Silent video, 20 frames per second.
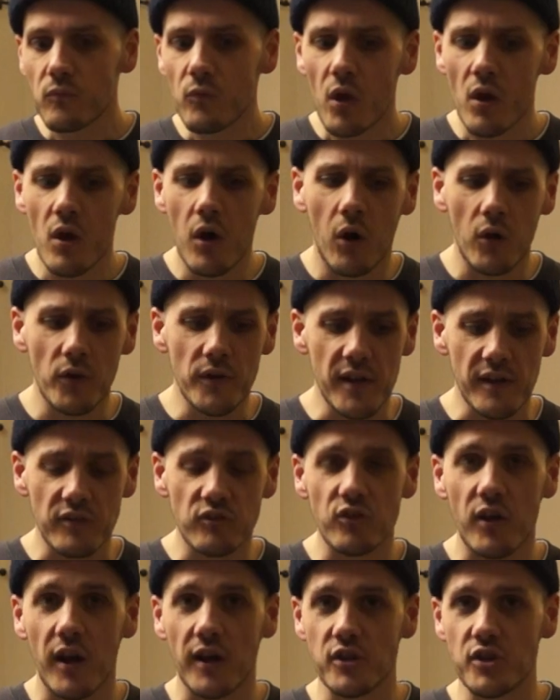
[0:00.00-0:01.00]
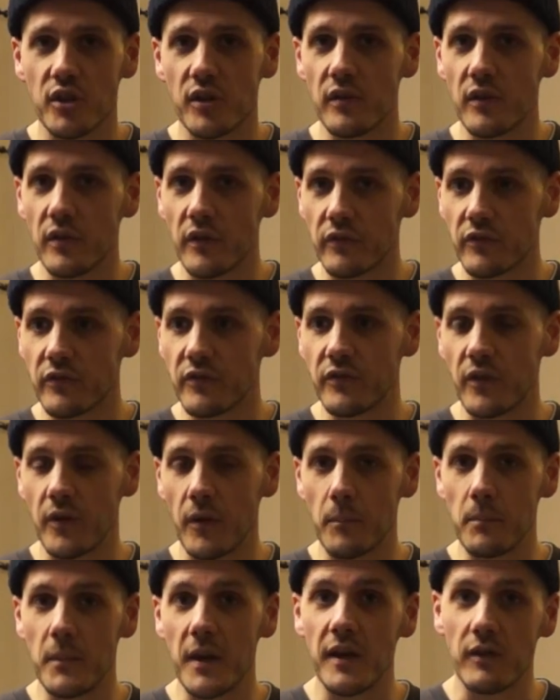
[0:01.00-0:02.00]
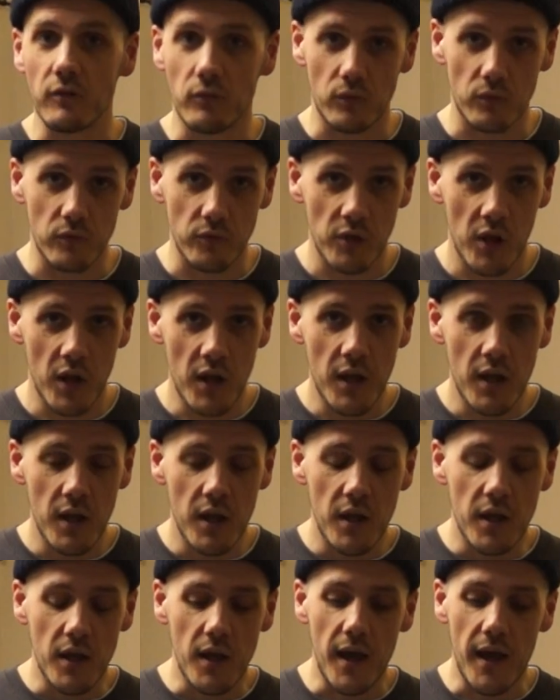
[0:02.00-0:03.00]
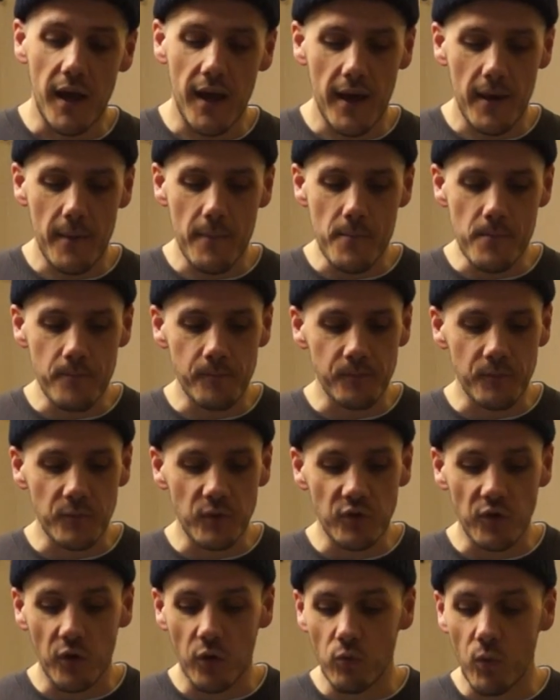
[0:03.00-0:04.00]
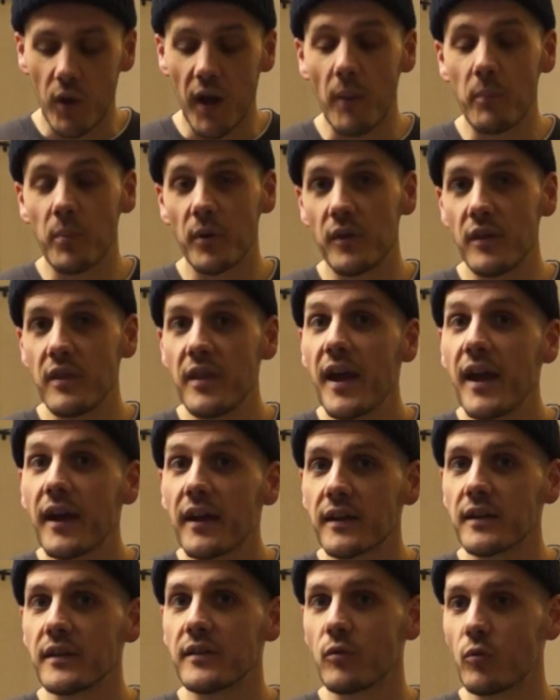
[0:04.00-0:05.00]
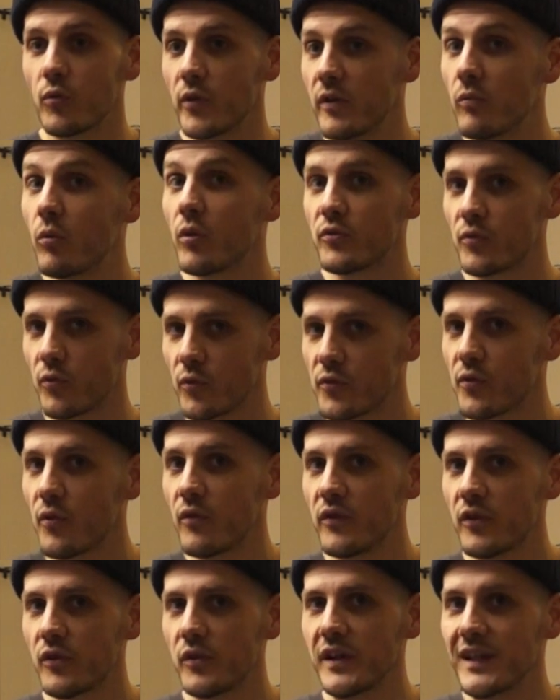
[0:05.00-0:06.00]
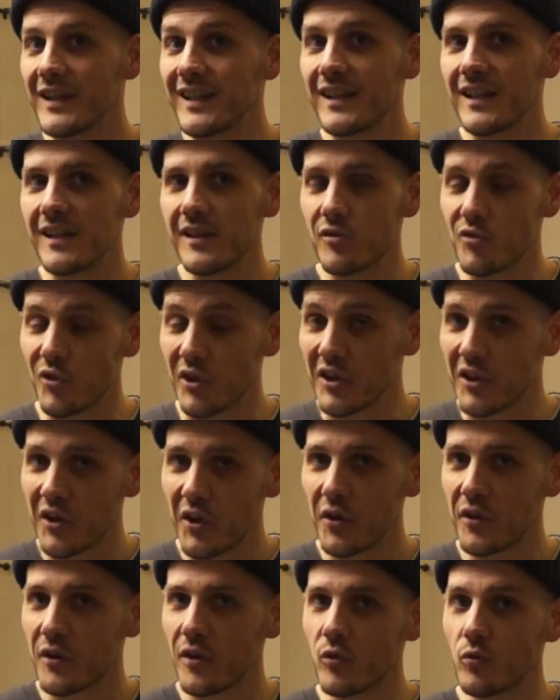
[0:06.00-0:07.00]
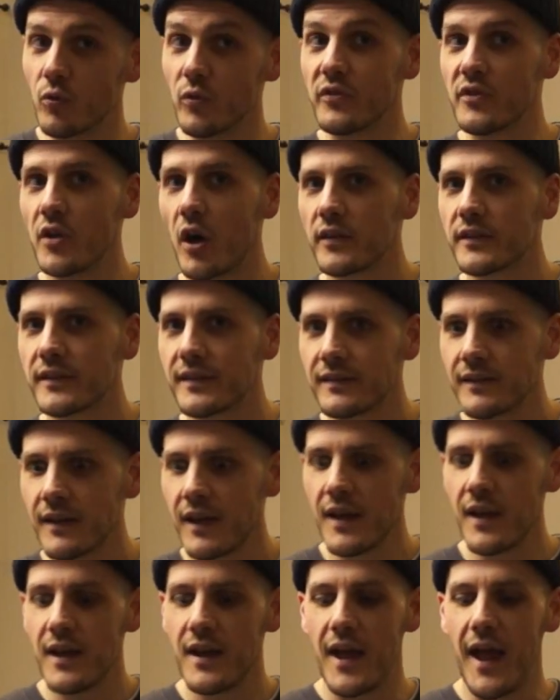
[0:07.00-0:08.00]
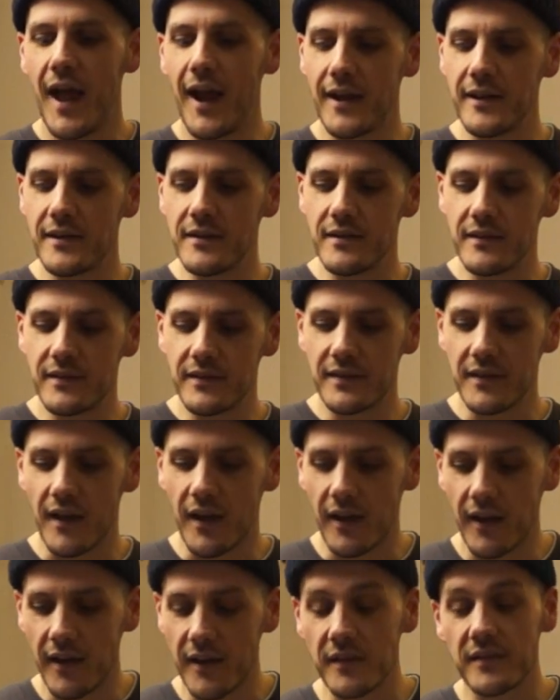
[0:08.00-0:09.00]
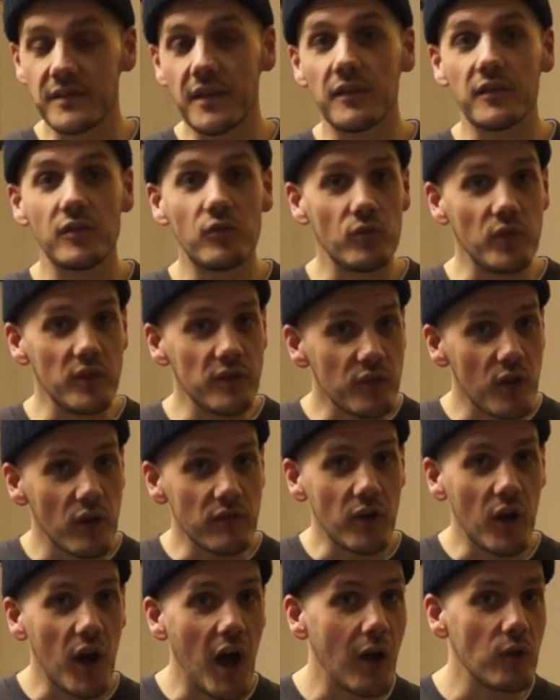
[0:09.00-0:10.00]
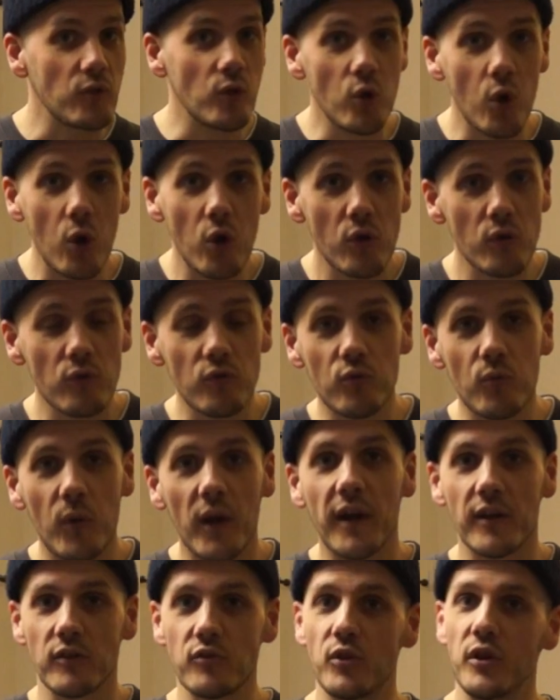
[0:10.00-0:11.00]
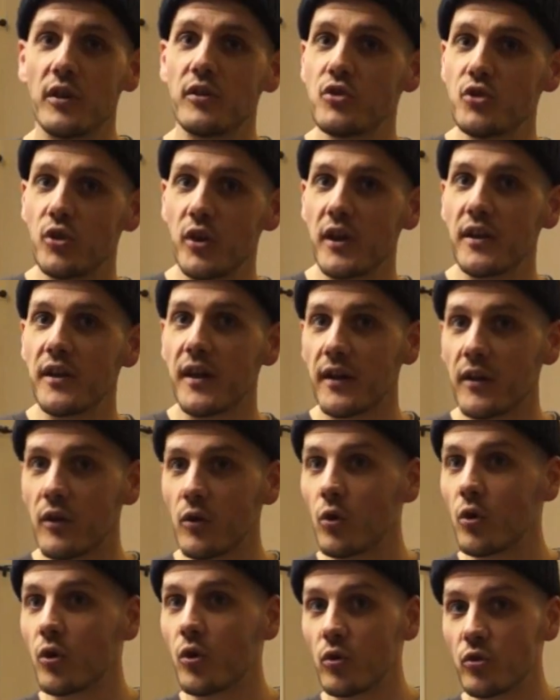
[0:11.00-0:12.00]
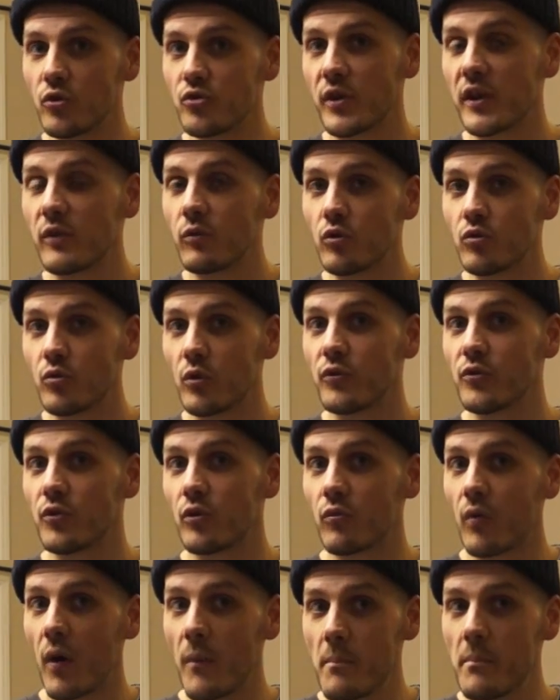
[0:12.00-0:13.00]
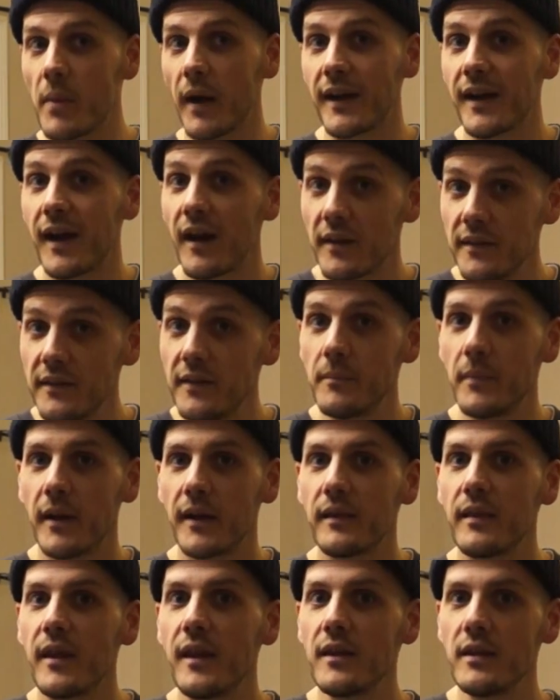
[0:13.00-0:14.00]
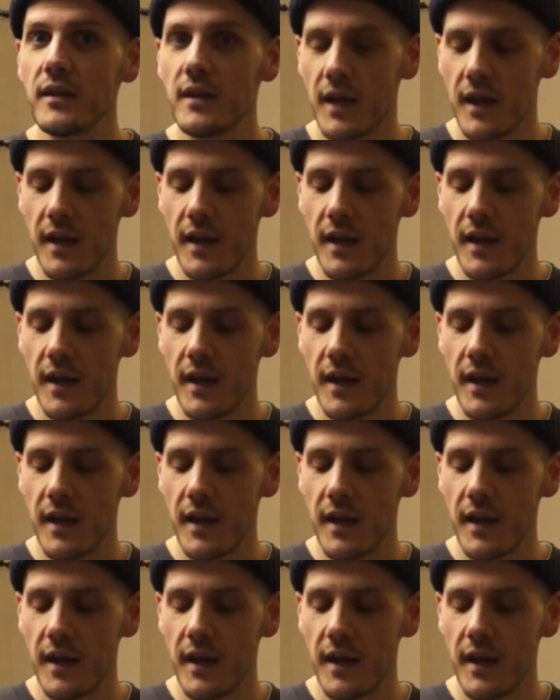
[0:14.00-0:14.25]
on the extraction of minerals. So what happened there, he was also a very keen drinker, who was not. And he started to discover how the locals were actually enjoying their local drink, which was the rum Bacardi back then,